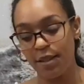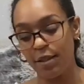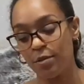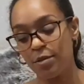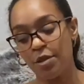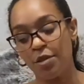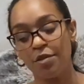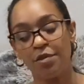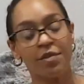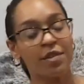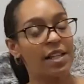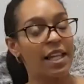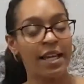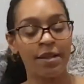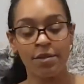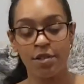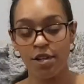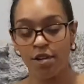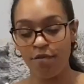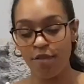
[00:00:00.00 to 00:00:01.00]
and they'll do for
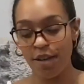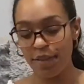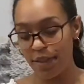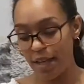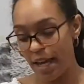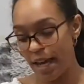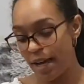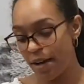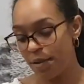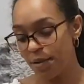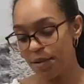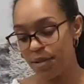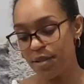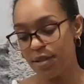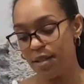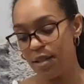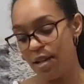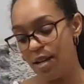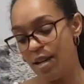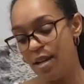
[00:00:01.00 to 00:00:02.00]
lounging around the
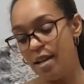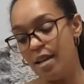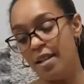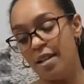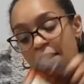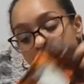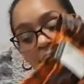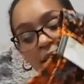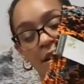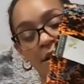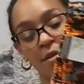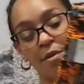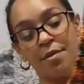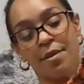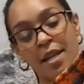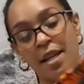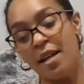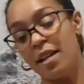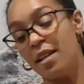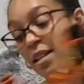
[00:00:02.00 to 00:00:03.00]
house. So
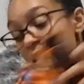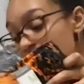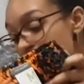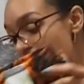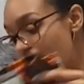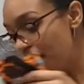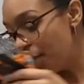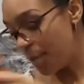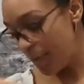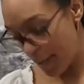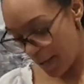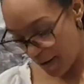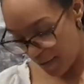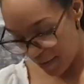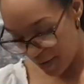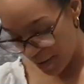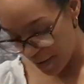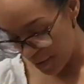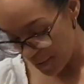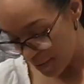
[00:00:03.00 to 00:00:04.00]
yeah, another pair
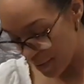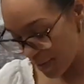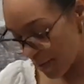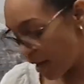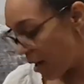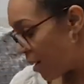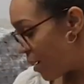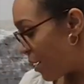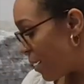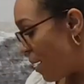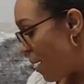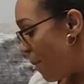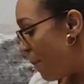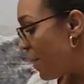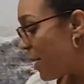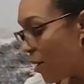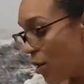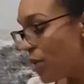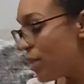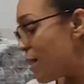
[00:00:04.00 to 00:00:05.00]
of those
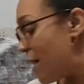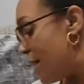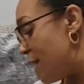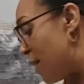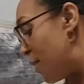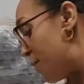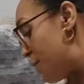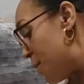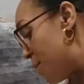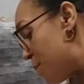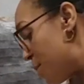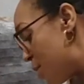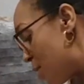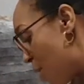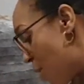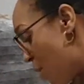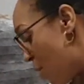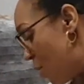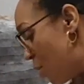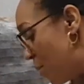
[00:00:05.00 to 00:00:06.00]
because I love them
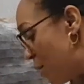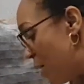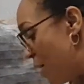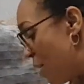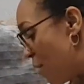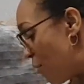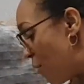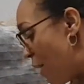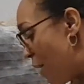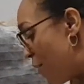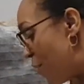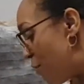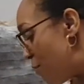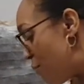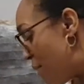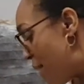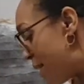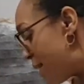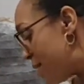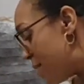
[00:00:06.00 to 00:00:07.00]
so. But the
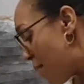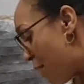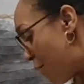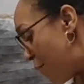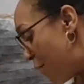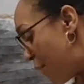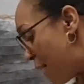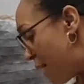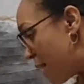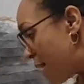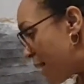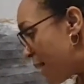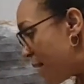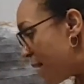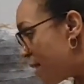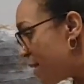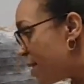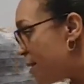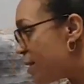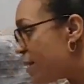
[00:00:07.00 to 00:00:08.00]
rest I think
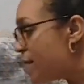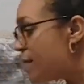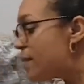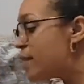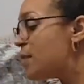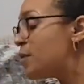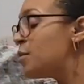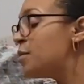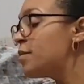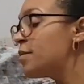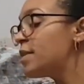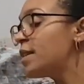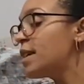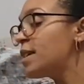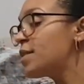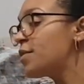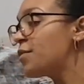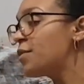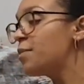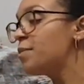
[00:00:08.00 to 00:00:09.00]
is, oh,
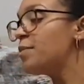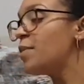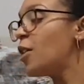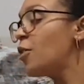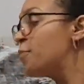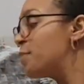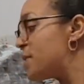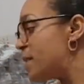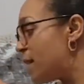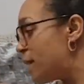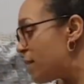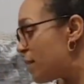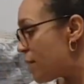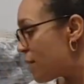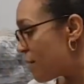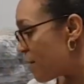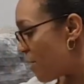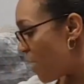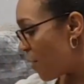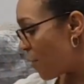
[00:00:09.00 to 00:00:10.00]
that's from Home
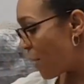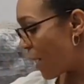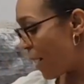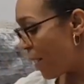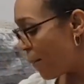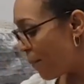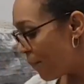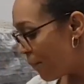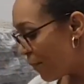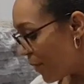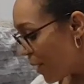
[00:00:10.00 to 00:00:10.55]
Sense, okay.